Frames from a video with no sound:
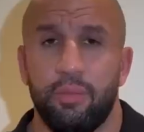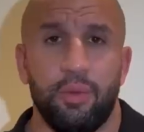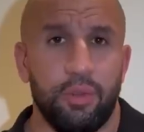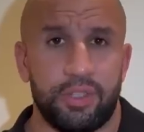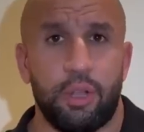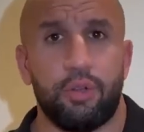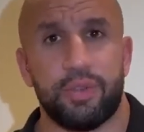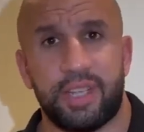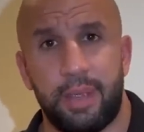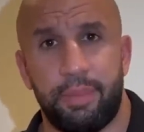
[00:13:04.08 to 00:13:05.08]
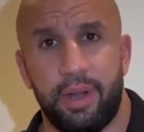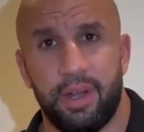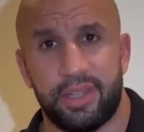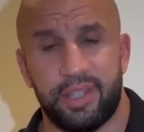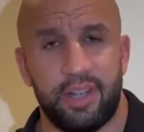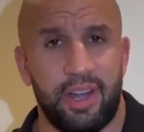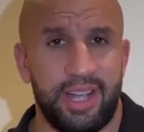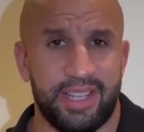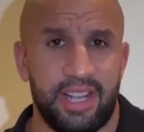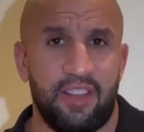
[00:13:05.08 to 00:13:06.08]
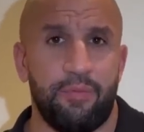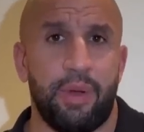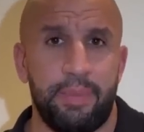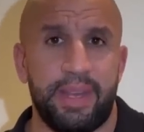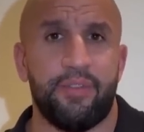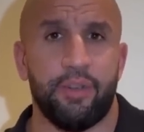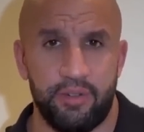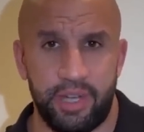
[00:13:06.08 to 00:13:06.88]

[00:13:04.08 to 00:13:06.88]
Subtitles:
malls, local skate parks. The guy is loved by many for a